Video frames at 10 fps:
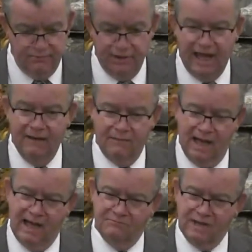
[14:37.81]
But I'm,
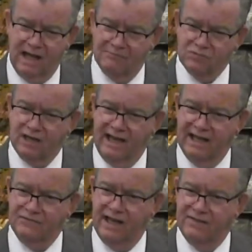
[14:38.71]
I'm, I'm
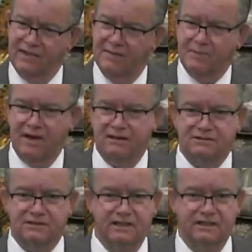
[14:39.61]
glad that, that
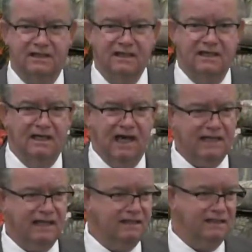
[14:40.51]
parent's saying, I
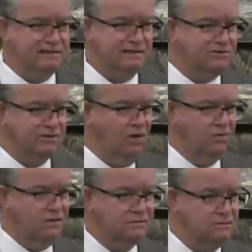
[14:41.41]
can't let this go
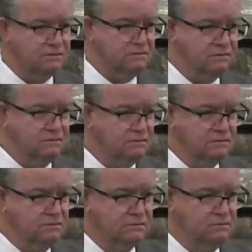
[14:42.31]
on
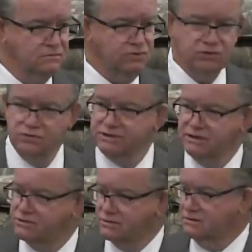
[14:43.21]
with no
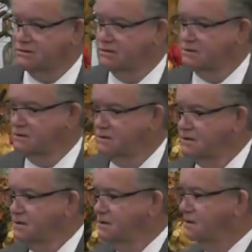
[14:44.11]
attention.
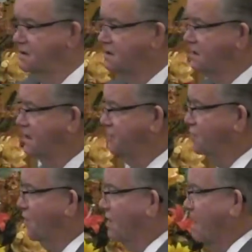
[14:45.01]
And you
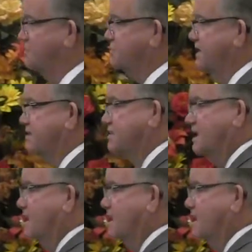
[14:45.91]
know what God says?